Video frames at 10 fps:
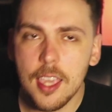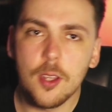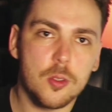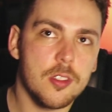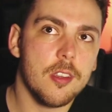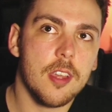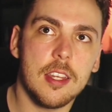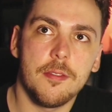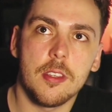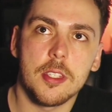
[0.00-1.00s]
It also kind
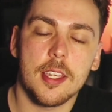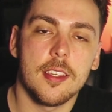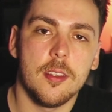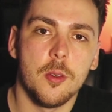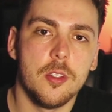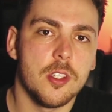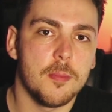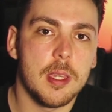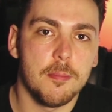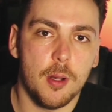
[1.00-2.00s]
of feels like it would just
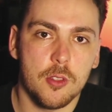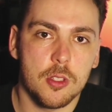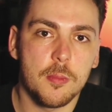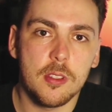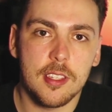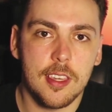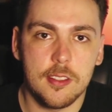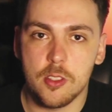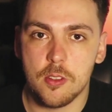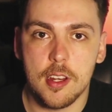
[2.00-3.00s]
be impossible to get
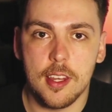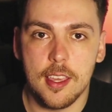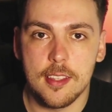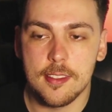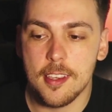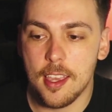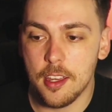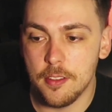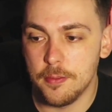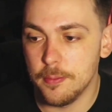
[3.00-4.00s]
a straight answer
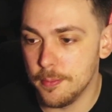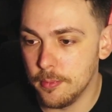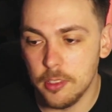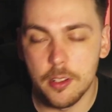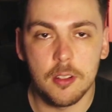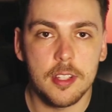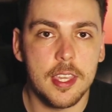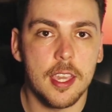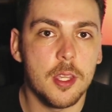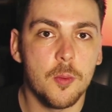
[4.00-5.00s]
out of
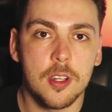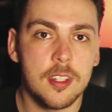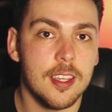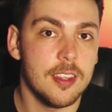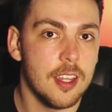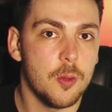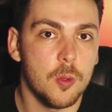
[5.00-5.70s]
literally anyone in that